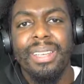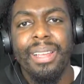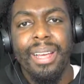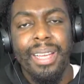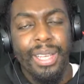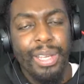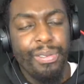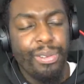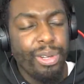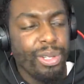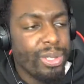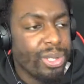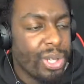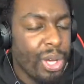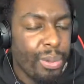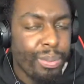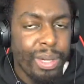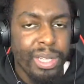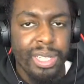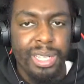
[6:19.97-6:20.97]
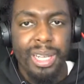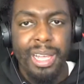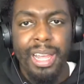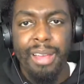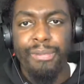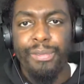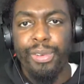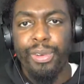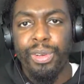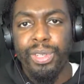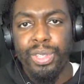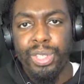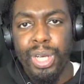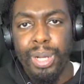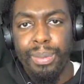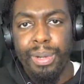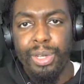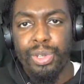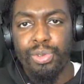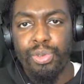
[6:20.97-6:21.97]
Like, you've got so much length, you've got so
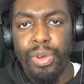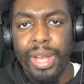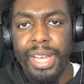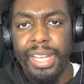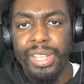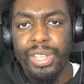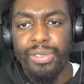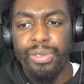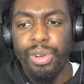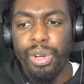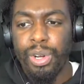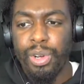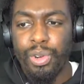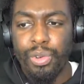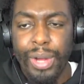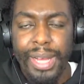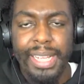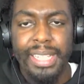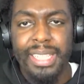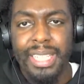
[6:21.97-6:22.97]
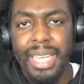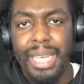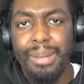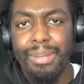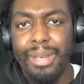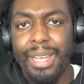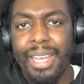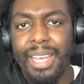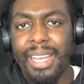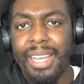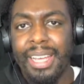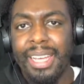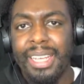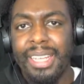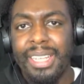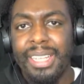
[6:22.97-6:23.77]
much range, you've got a great teep kick,